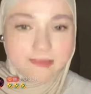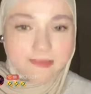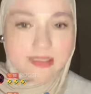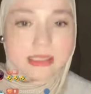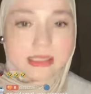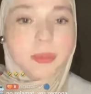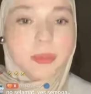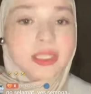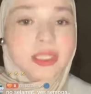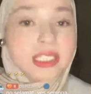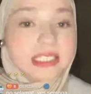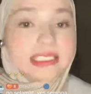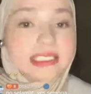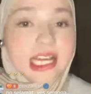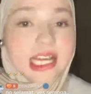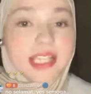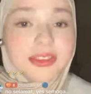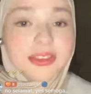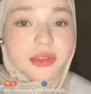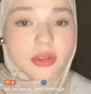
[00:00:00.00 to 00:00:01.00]
Kumaha. But it's
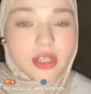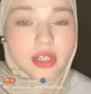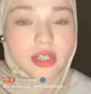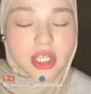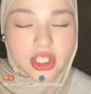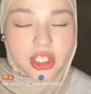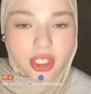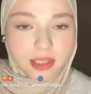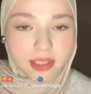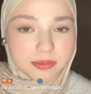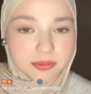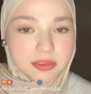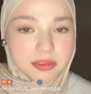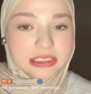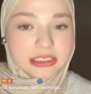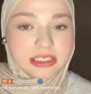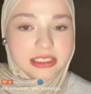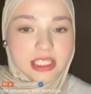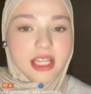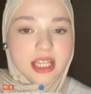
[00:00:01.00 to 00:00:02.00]
not Indonesian.
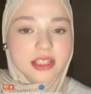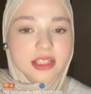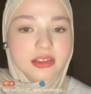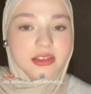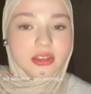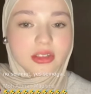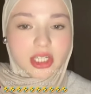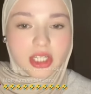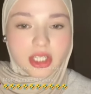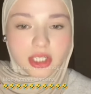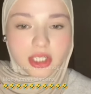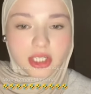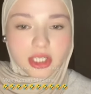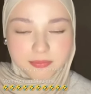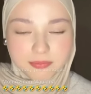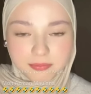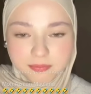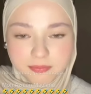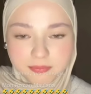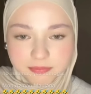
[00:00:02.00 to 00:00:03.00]
It's not
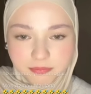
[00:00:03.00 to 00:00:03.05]
Indonesian.